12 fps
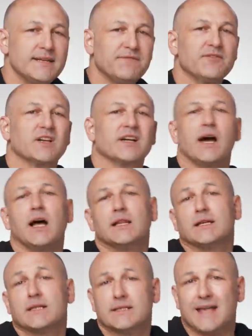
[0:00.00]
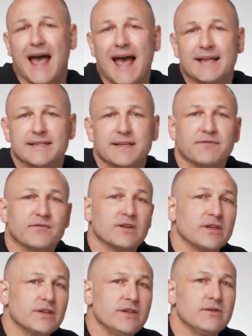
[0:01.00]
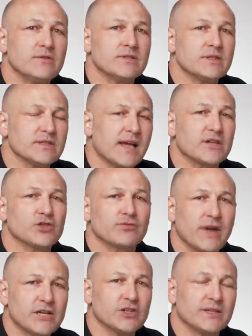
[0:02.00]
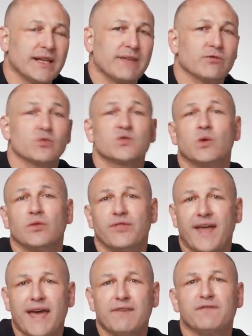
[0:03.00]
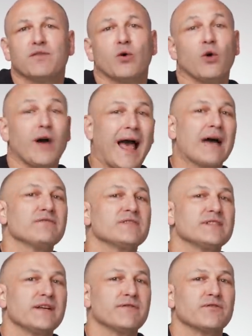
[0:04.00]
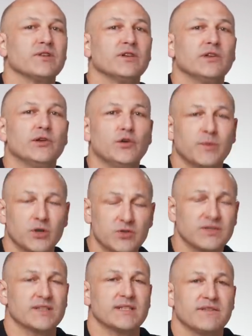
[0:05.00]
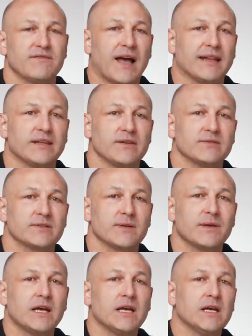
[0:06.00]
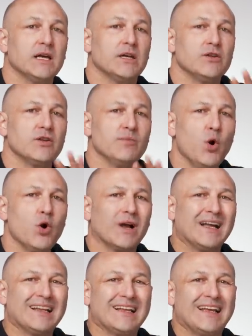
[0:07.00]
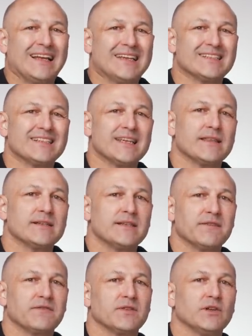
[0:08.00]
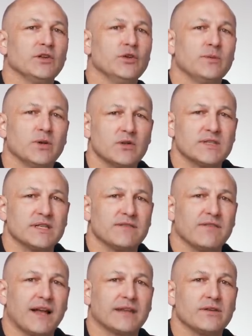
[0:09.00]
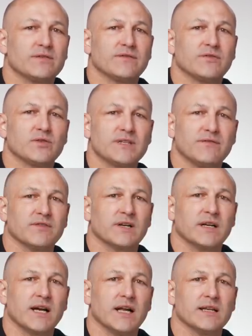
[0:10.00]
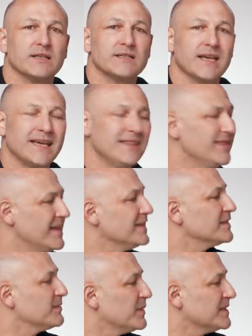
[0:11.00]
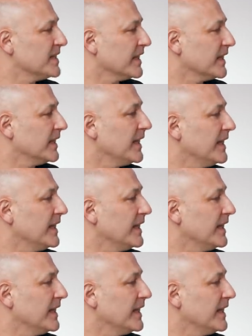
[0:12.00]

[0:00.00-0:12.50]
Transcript: Different colors at different hues and saturation levels will therefore have different luminosity values. You can more clearly see the different luminosity values for different colors in this particular